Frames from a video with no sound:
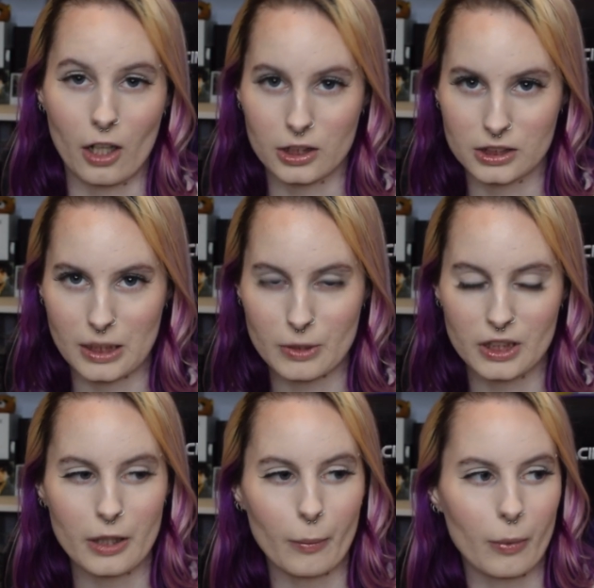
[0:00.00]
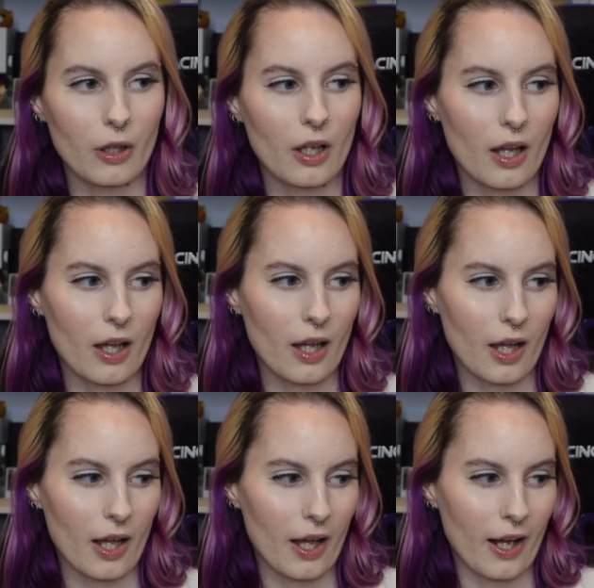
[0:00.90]
concept clip.
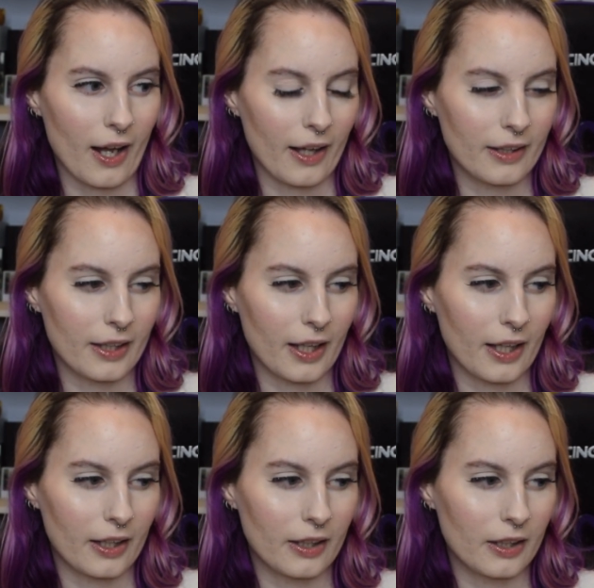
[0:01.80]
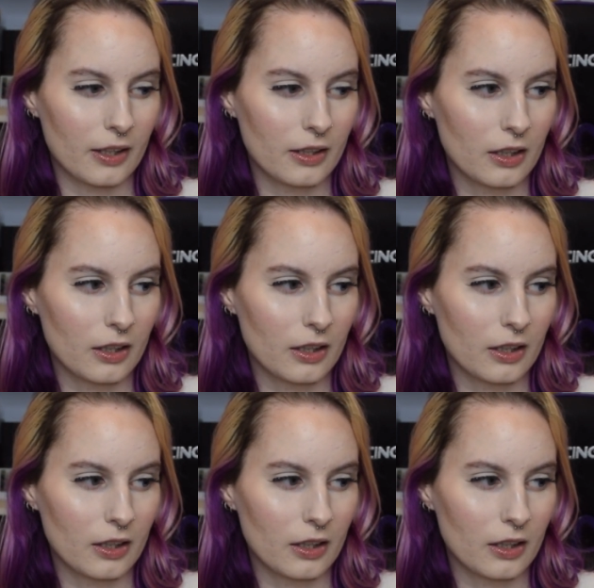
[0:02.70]
And then